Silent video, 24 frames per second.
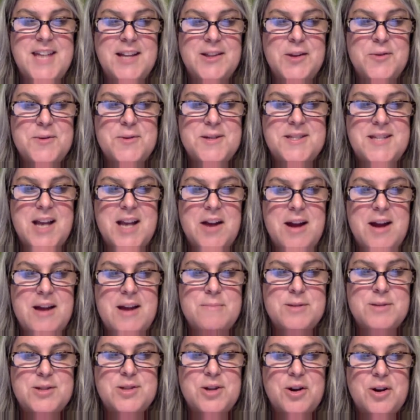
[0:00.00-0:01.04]
Louis area,
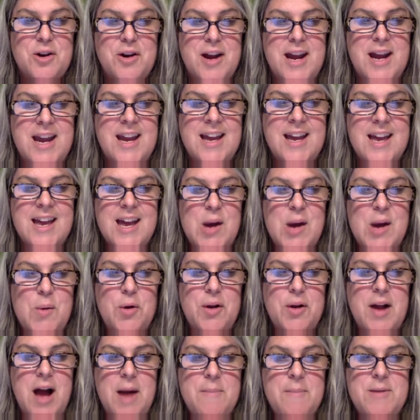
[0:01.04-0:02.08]
Missouri, will
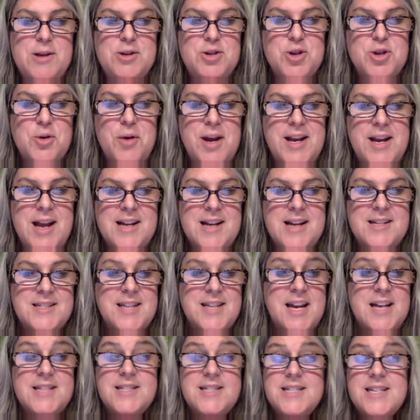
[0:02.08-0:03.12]
come and join us
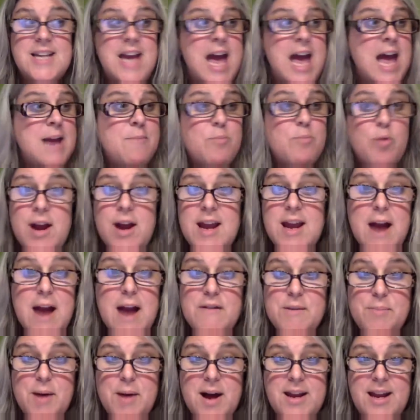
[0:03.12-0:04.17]
and bring
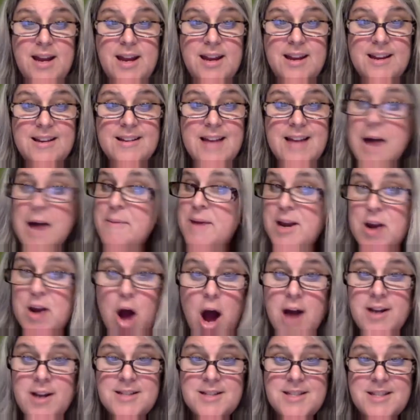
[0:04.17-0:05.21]
everybody. I mean,
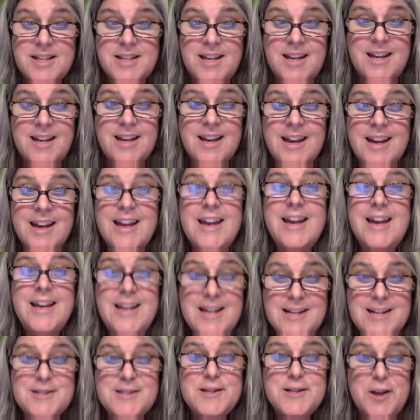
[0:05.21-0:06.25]
honestly, it
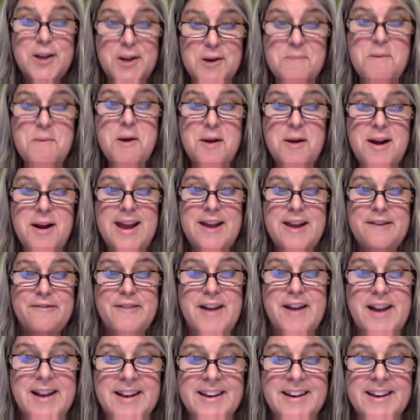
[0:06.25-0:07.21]
is a community event.